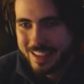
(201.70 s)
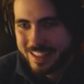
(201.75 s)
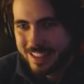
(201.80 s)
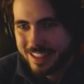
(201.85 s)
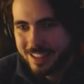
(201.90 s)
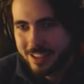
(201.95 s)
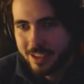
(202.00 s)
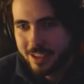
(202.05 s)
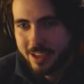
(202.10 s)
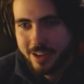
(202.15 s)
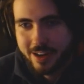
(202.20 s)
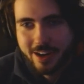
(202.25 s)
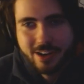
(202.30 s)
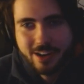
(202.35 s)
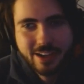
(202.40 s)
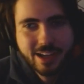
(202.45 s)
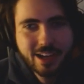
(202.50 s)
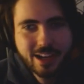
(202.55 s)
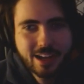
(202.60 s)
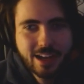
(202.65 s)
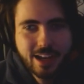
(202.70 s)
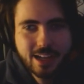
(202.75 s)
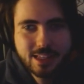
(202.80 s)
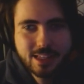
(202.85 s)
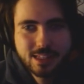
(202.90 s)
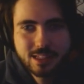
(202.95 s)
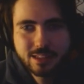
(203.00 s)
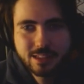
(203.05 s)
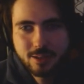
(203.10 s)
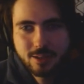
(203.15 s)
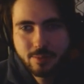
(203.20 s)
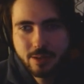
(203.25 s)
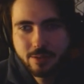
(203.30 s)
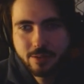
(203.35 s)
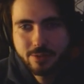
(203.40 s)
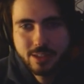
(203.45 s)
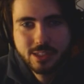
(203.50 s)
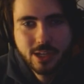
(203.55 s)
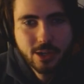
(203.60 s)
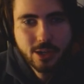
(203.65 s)
you hear how it kind of adds a little bit of
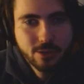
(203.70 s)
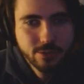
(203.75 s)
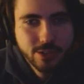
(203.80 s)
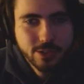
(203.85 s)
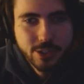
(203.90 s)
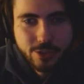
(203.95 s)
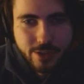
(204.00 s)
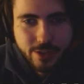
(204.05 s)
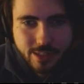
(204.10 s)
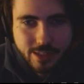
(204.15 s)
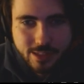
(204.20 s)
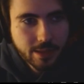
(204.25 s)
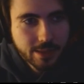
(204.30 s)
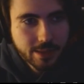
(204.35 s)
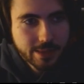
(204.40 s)
a tone to it.